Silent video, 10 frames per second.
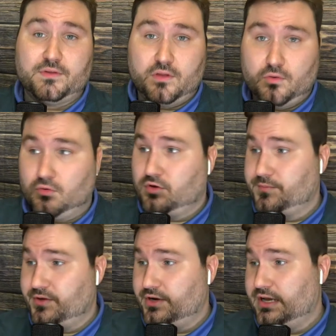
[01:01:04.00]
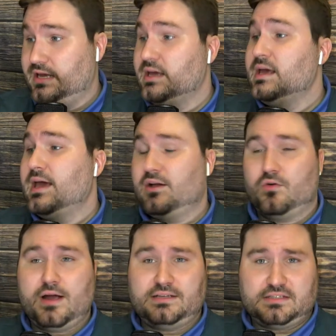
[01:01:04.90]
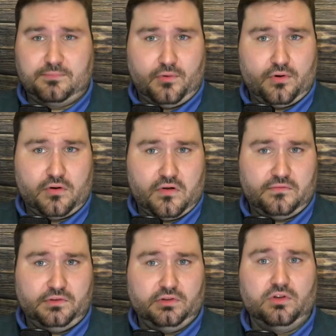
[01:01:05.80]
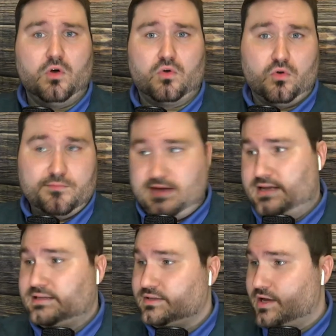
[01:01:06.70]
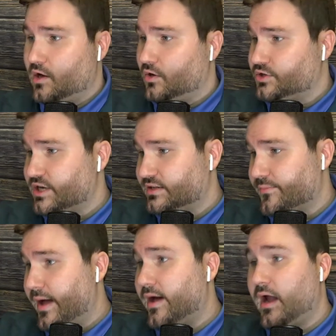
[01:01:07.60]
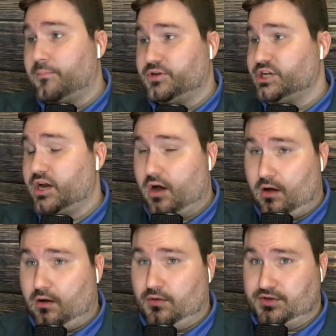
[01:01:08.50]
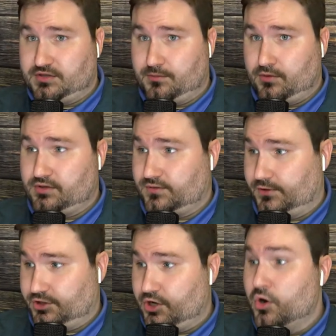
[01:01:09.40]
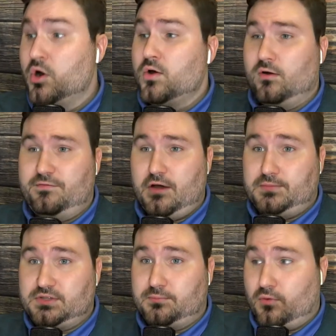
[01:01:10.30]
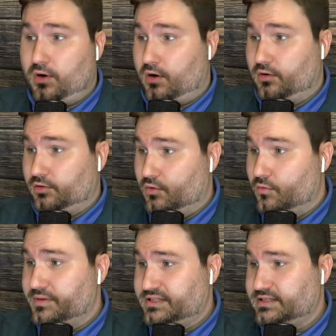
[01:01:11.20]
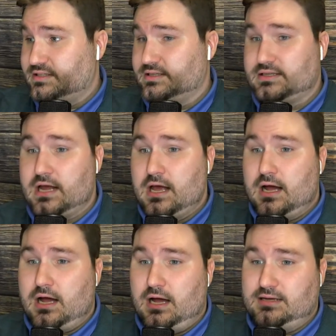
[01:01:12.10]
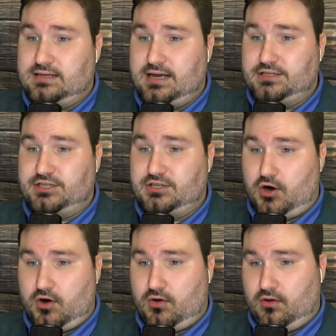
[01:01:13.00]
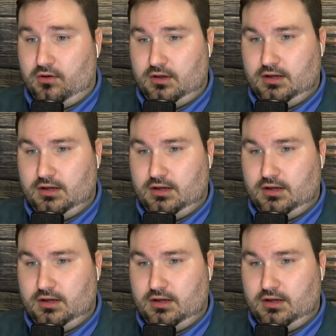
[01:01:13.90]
the local community, and great supporter of local meat. So y'all go check them out. I appreciate all the supporters of the show who've helped support our local businesses. Tangy Turtle,